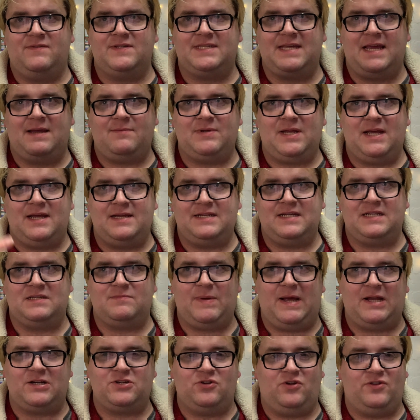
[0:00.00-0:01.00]
same day
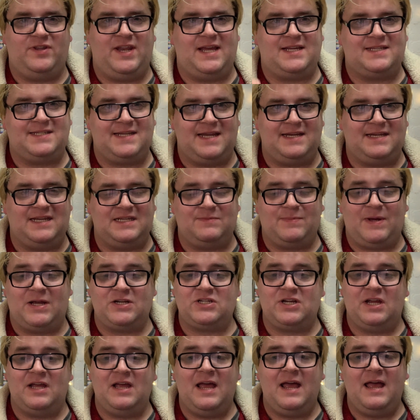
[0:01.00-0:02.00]
dispatch or next day
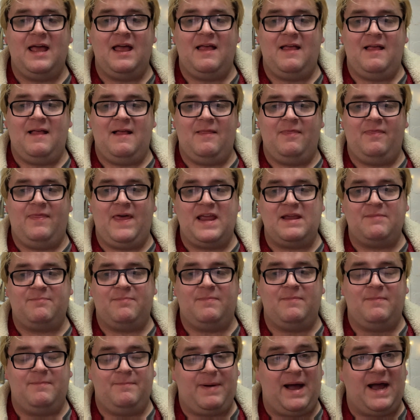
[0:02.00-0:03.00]
dispatch. They
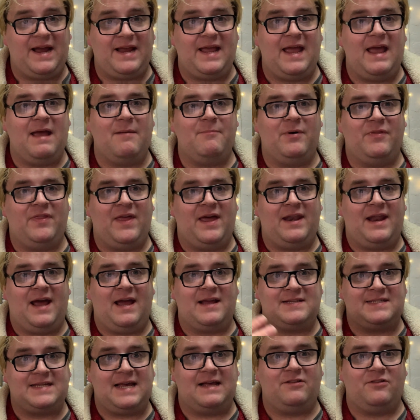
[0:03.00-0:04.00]
buy it, but then I
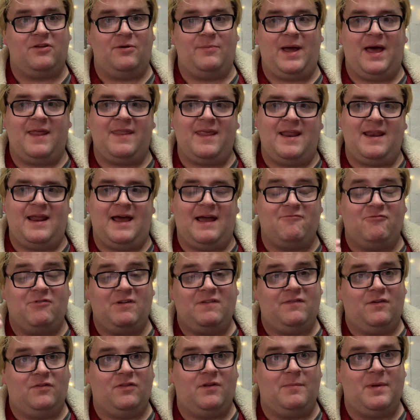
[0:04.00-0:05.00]
tell them, and then I
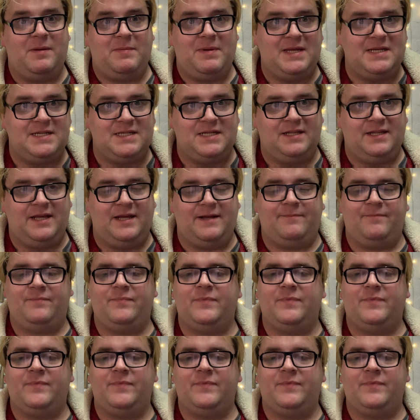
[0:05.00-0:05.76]
refund them immediately.